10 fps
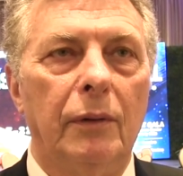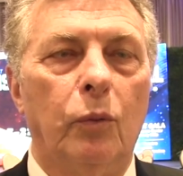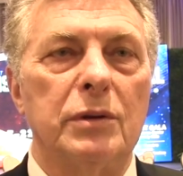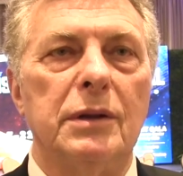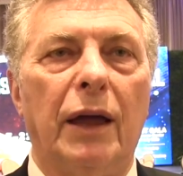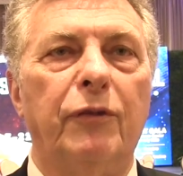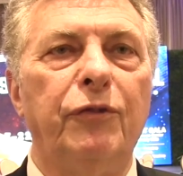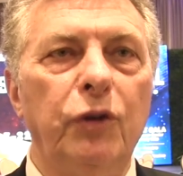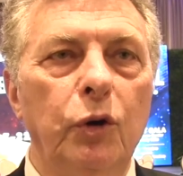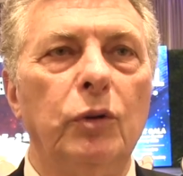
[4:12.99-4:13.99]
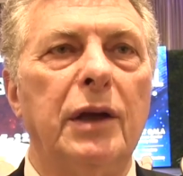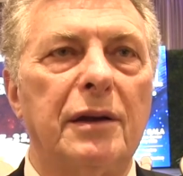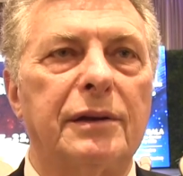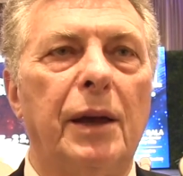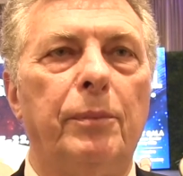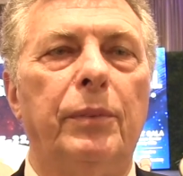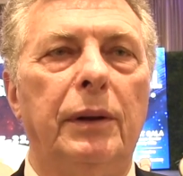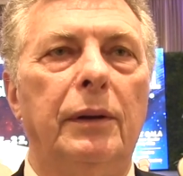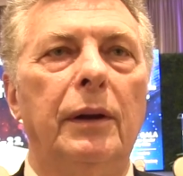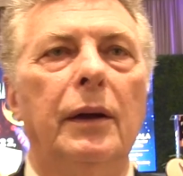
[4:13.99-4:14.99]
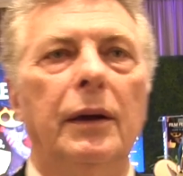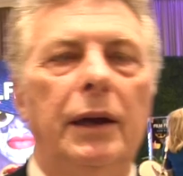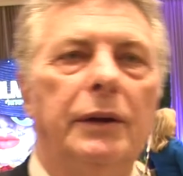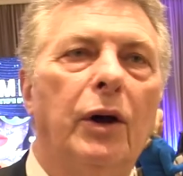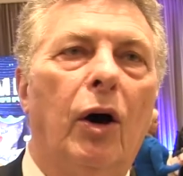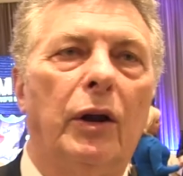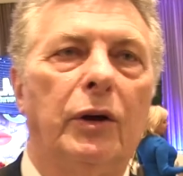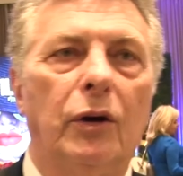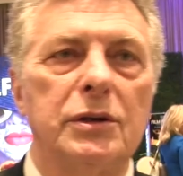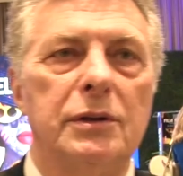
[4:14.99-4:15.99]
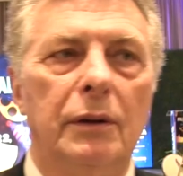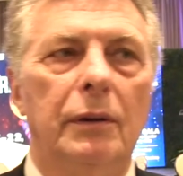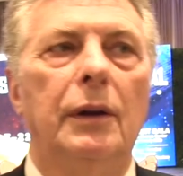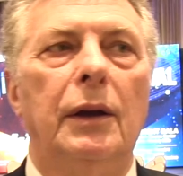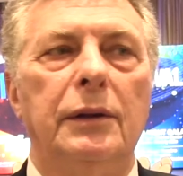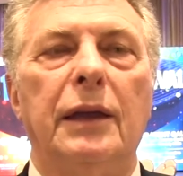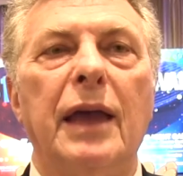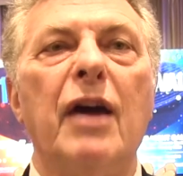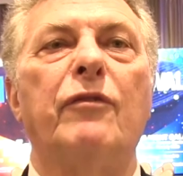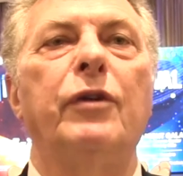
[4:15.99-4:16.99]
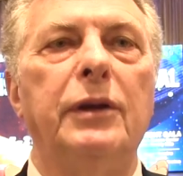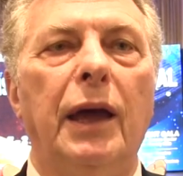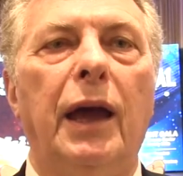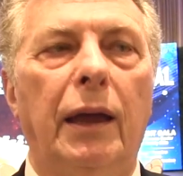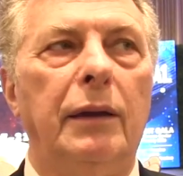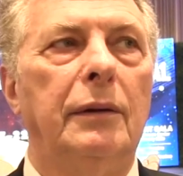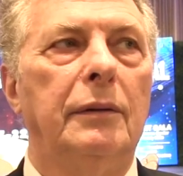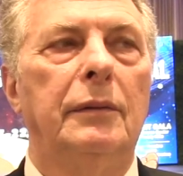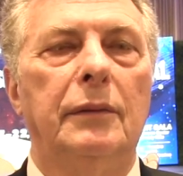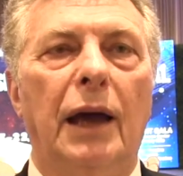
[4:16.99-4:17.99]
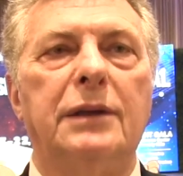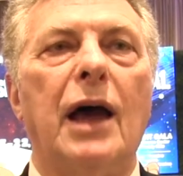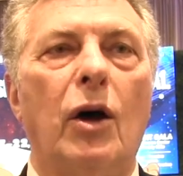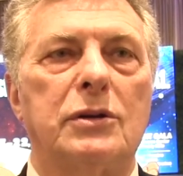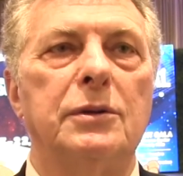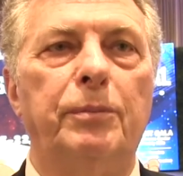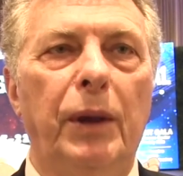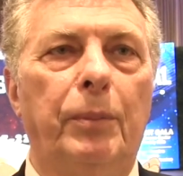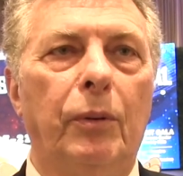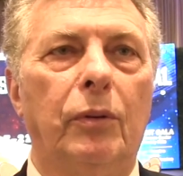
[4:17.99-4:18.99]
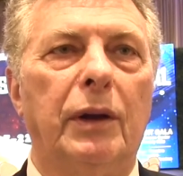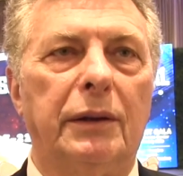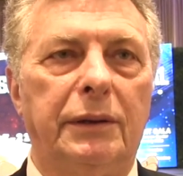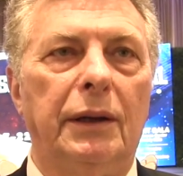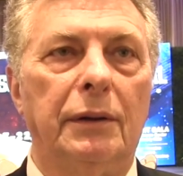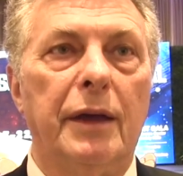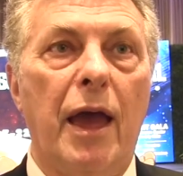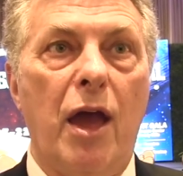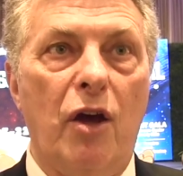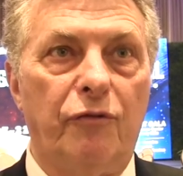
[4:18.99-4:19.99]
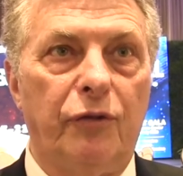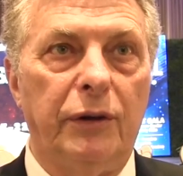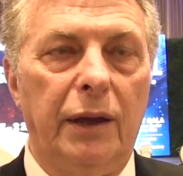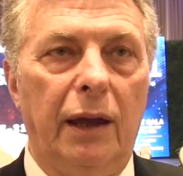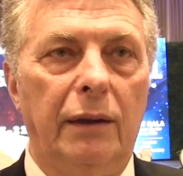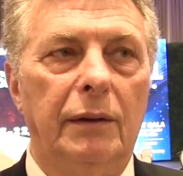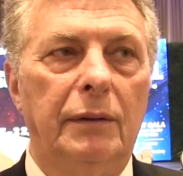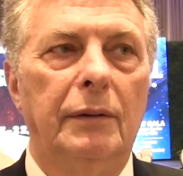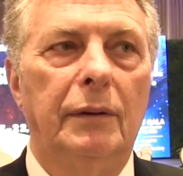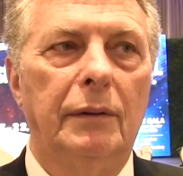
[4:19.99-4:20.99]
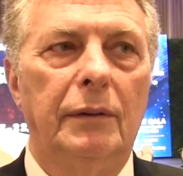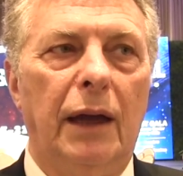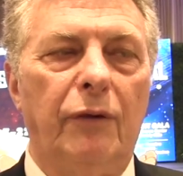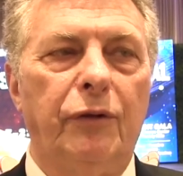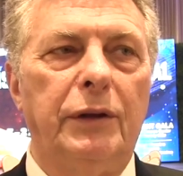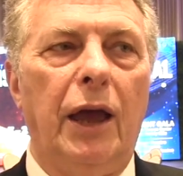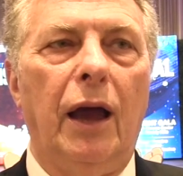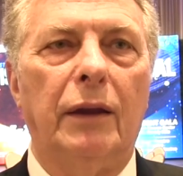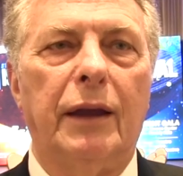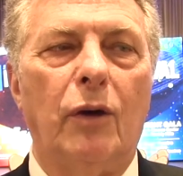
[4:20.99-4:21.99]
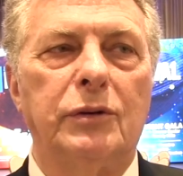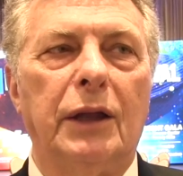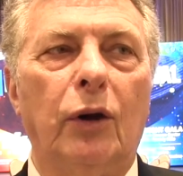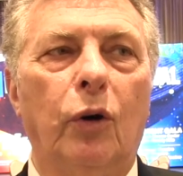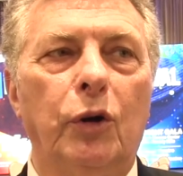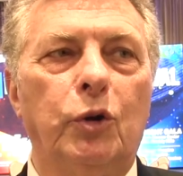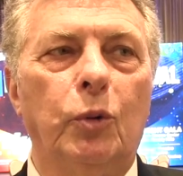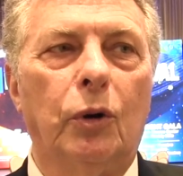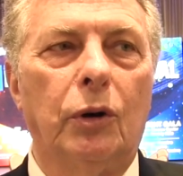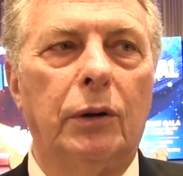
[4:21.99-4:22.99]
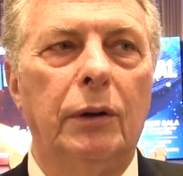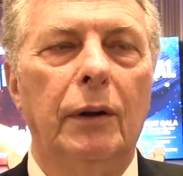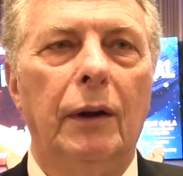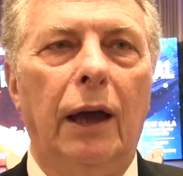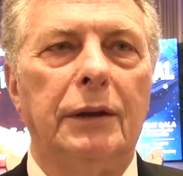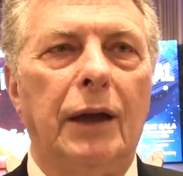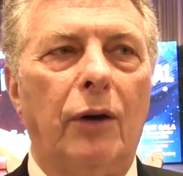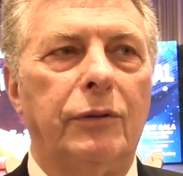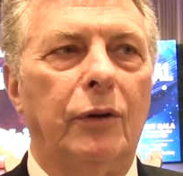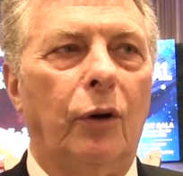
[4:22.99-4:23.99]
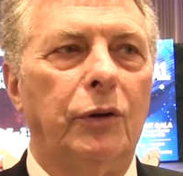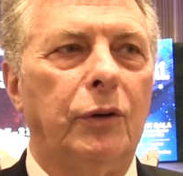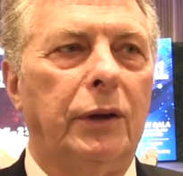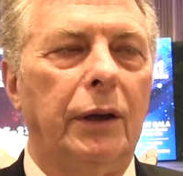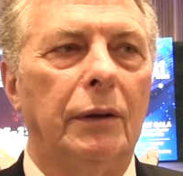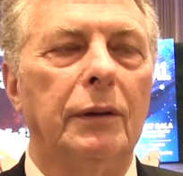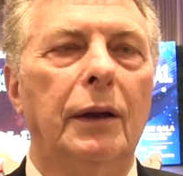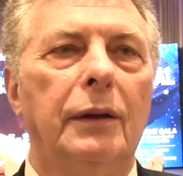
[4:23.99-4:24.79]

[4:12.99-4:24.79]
It was like few death camps in the Holocaust, that every day 1,000 people got killed. Every day. Every day 1,000 are going to work and 1,000 going to kill.